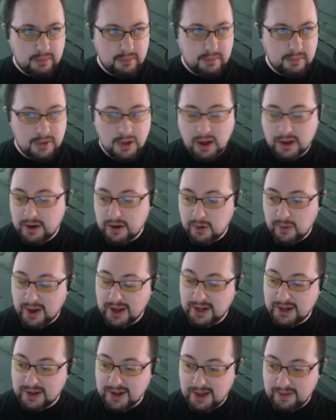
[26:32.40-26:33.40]
No, I don't know why
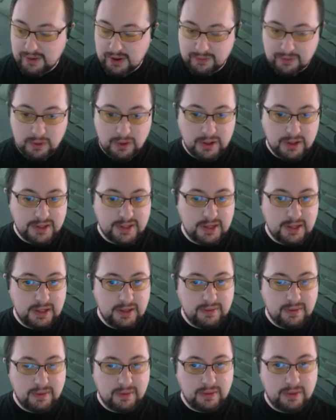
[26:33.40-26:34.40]
he didn't have enough loyalty
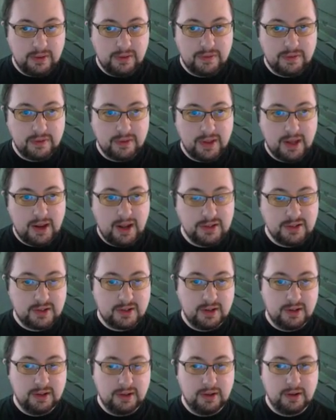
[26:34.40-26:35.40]
to live through that. I just
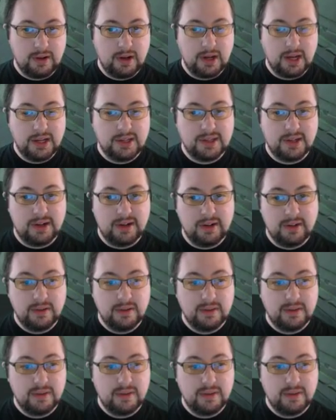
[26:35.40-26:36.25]
didn't look, I guess. I don't know.